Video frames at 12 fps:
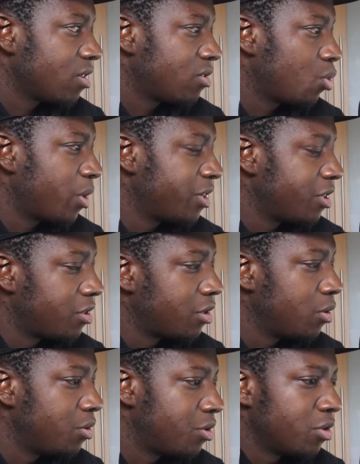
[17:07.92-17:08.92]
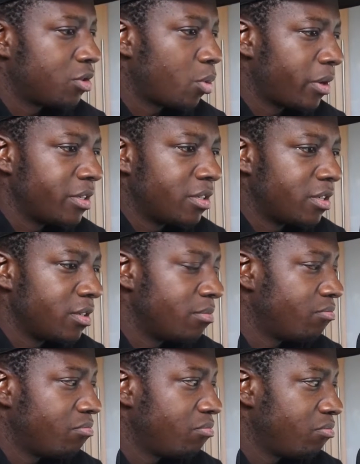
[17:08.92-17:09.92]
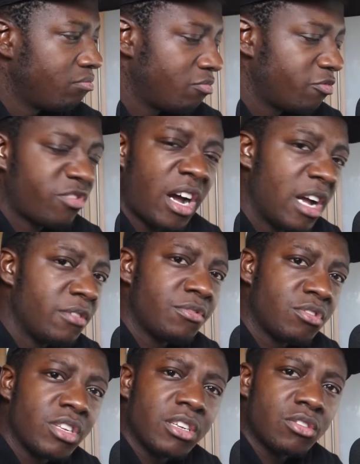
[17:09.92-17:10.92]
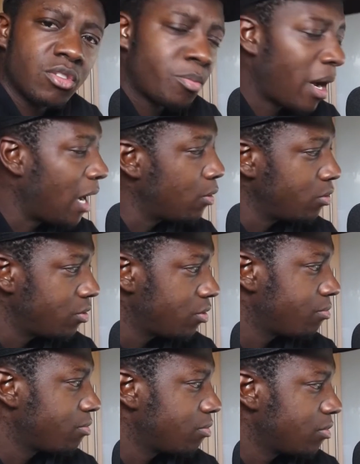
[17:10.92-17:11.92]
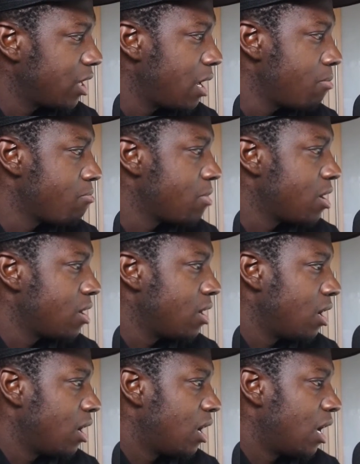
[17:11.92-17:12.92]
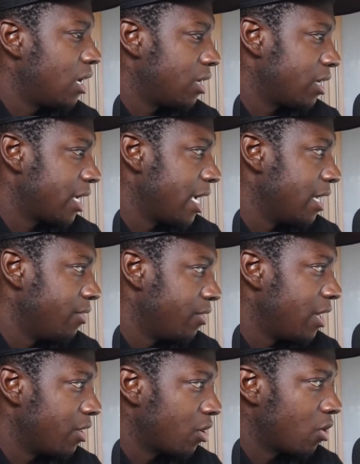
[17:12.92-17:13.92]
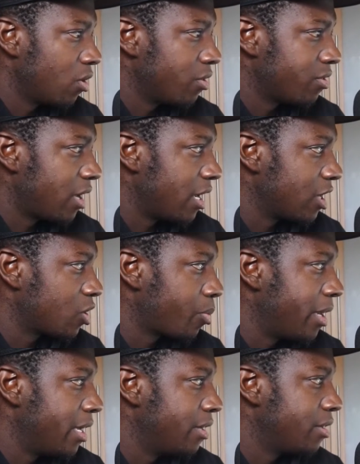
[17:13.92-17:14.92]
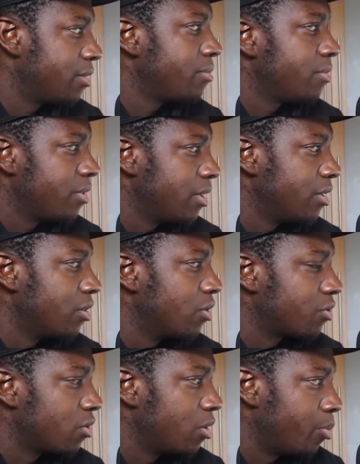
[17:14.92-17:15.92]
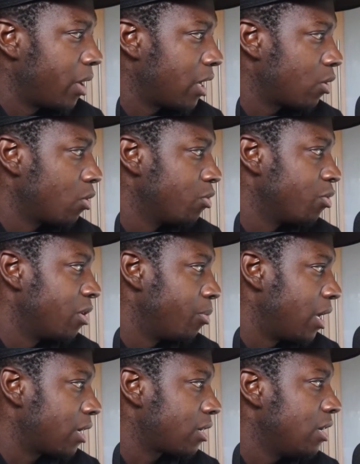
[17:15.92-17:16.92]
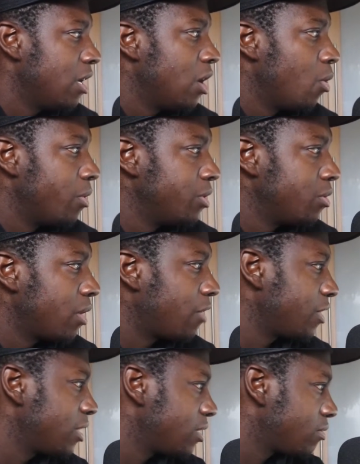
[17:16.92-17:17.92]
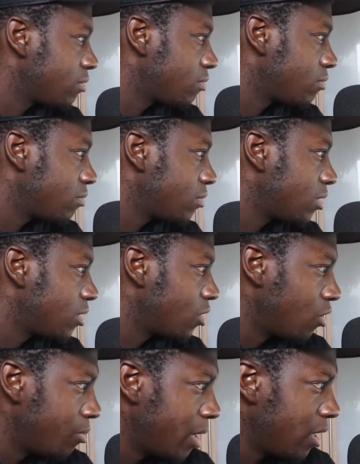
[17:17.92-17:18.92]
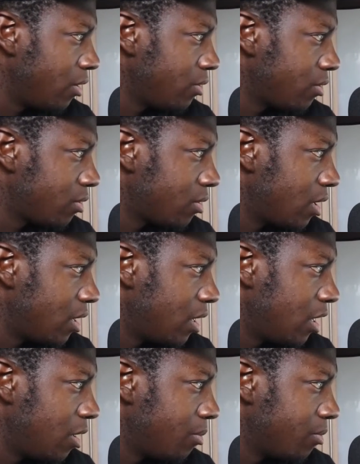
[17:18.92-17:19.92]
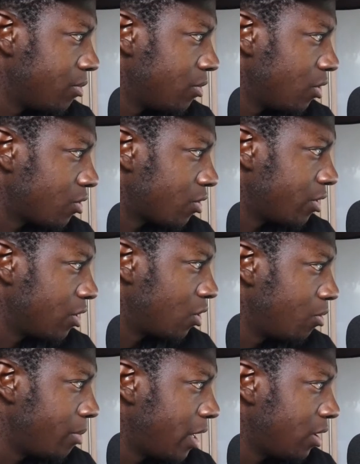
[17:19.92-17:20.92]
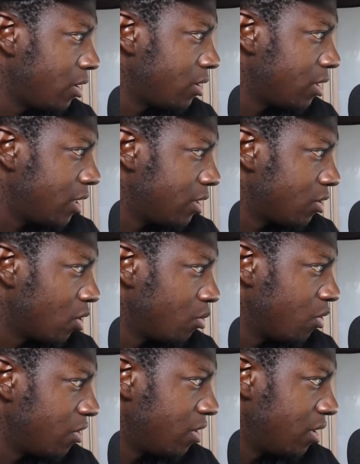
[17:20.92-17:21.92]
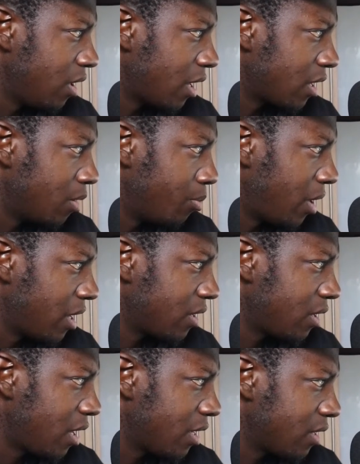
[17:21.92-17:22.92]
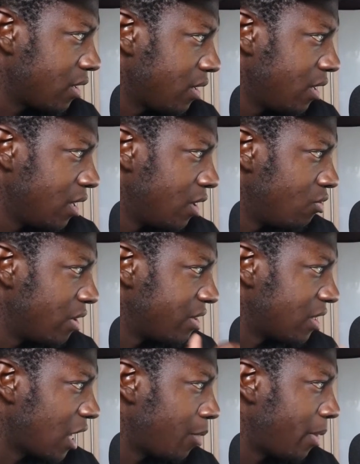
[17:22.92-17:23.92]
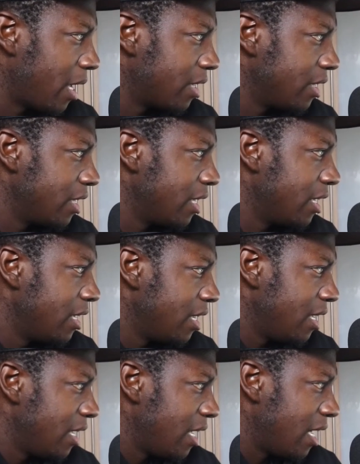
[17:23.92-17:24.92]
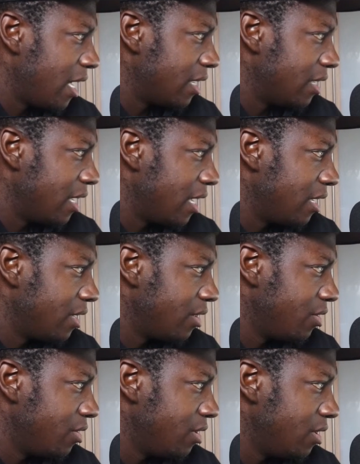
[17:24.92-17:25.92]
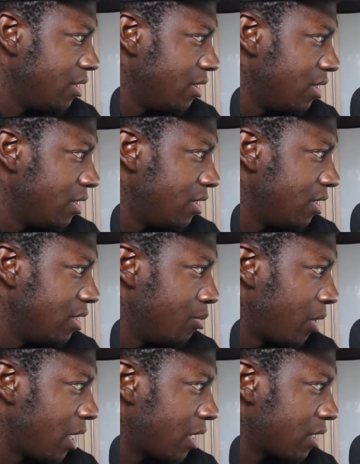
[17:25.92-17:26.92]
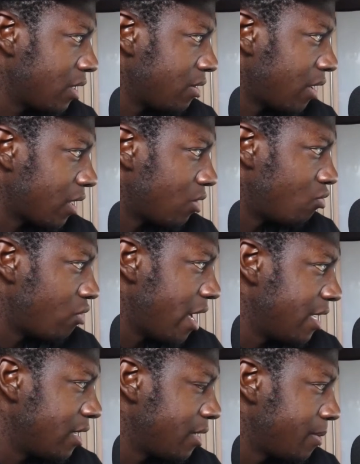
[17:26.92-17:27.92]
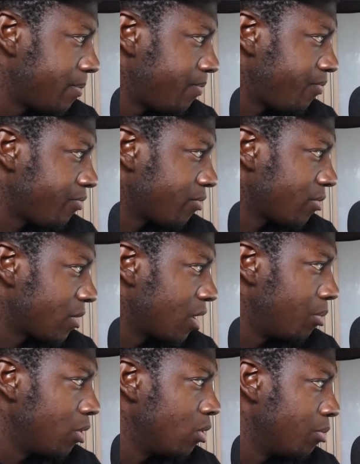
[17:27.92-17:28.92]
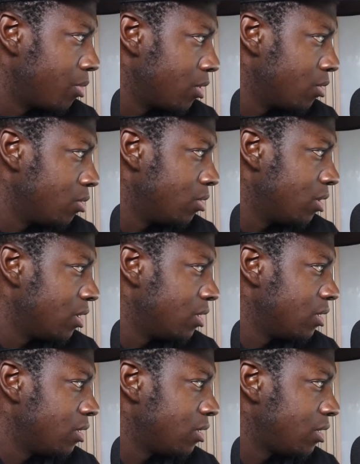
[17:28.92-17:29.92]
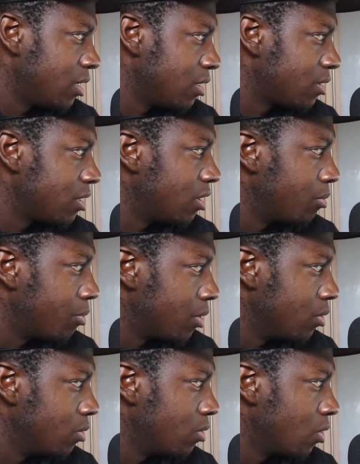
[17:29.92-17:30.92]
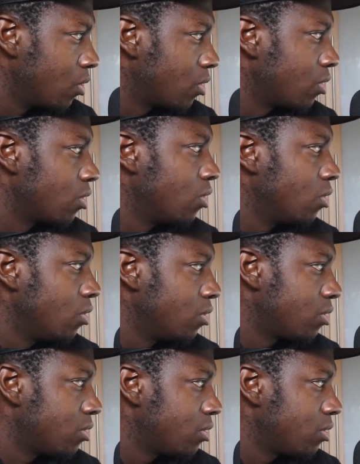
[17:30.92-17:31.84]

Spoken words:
22 to 25, £6, yeah. And again, they're the colours that I explained. There you go. So the black one with the black. I think it's the gunmetals. The gunmetal comes with like a black, like resin type RDA, and then the black is like a red, blue on blue, stainless steel on blue, gold on gold,